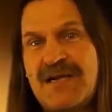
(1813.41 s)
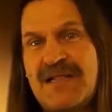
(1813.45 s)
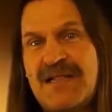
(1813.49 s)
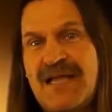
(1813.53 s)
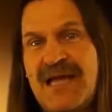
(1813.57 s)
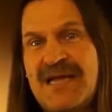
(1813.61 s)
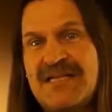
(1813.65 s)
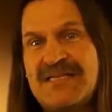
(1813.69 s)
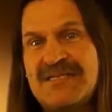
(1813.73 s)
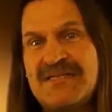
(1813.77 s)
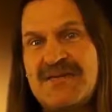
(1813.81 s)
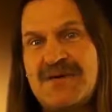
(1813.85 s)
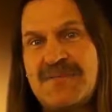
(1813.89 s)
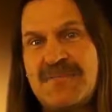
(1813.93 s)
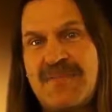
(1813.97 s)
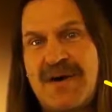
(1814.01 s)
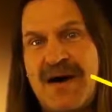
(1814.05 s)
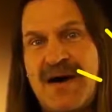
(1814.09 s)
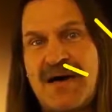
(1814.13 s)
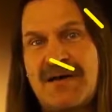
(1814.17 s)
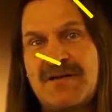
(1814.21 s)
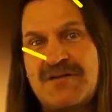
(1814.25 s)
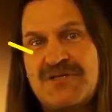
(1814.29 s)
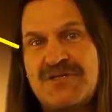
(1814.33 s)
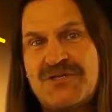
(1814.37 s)
classical
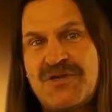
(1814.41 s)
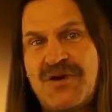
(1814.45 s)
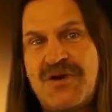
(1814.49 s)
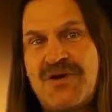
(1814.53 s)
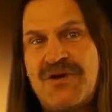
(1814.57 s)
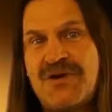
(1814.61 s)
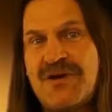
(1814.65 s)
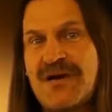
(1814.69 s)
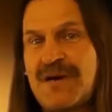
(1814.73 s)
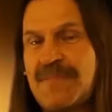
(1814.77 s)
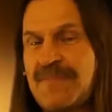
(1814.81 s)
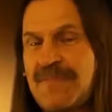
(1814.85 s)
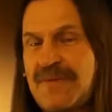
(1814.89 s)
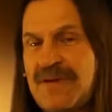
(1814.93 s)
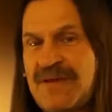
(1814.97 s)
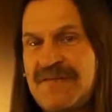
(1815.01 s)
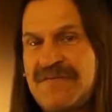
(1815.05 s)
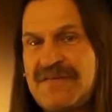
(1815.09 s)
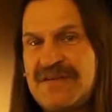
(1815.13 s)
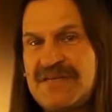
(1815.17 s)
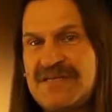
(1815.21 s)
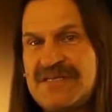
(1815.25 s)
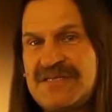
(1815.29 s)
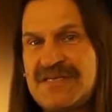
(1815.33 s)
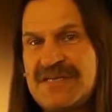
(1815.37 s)
model shown in our
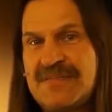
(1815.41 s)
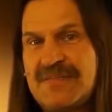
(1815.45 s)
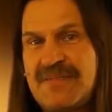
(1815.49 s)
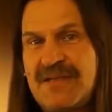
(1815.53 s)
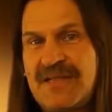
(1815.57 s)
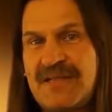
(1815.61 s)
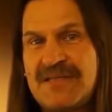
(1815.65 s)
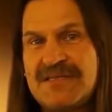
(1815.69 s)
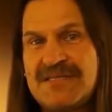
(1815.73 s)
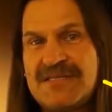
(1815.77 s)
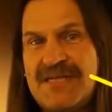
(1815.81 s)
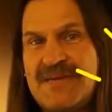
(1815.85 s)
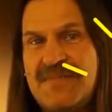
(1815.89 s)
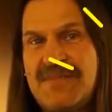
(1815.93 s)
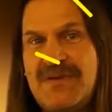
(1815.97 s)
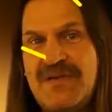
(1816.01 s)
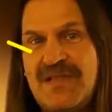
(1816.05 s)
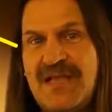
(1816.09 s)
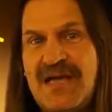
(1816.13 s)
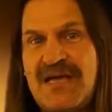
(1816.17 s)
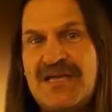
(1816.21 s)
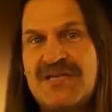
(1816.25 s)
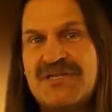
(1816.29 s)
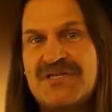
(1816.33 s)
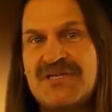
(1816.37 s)
previous
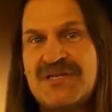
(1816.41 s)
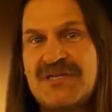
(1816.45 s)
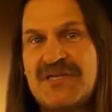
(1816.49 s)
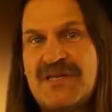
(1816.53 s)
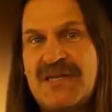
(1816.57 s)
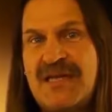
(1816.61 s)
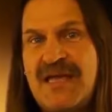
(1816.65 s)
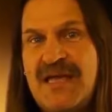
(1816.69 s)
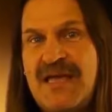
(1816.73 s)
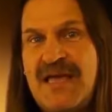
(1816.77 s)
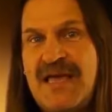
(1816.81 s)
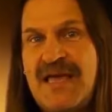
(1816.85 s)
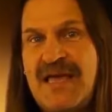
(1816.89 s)
simulation,